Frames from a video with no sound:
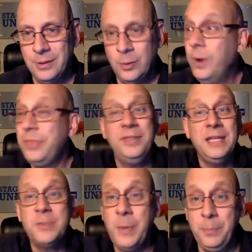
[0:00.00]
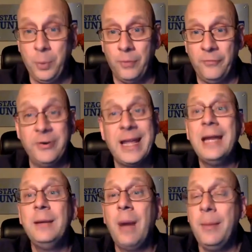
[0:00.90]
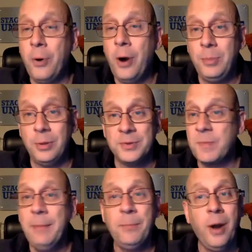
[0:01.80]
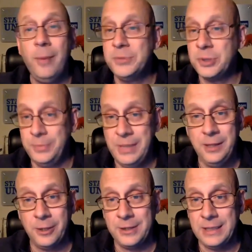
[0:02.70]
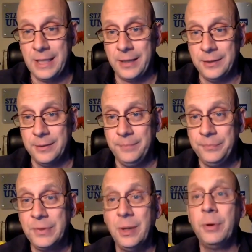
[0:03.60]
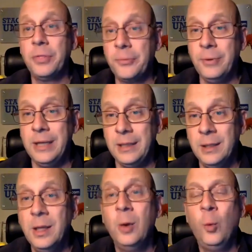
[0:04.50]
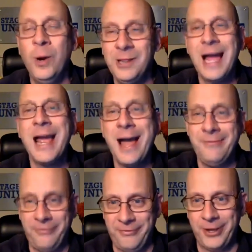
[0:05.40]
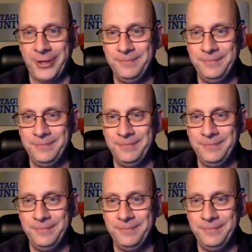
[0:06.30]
With these people, forgetting my problems. My problems will be there at the end. Number 3, will I have fun?